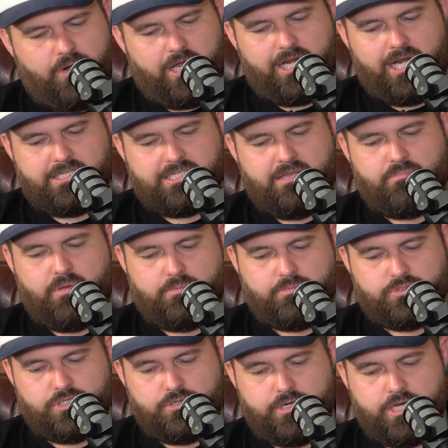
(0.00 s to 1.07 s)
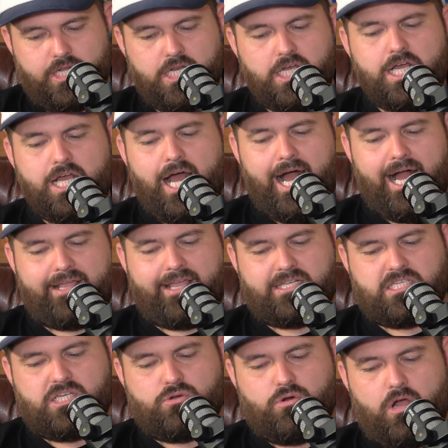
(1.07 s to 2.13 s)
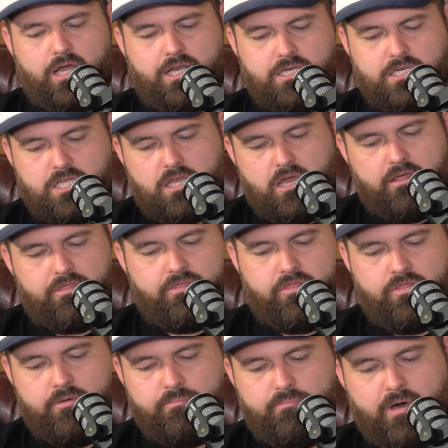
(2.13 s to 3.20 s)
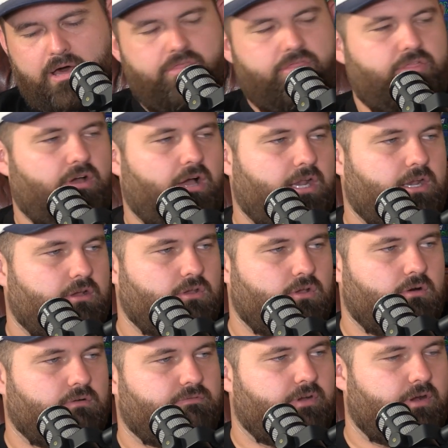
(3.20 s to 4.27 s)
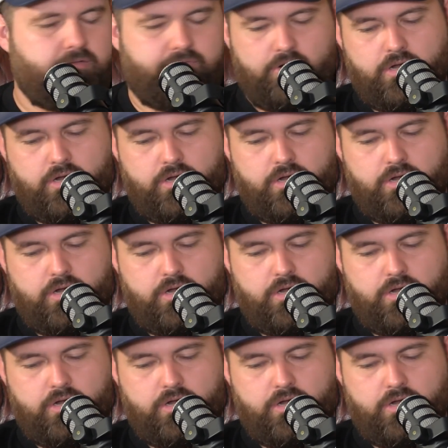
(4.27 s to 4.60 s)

can understand people doing it. Gussie Crichton, Guth the Buff. I know you're very, very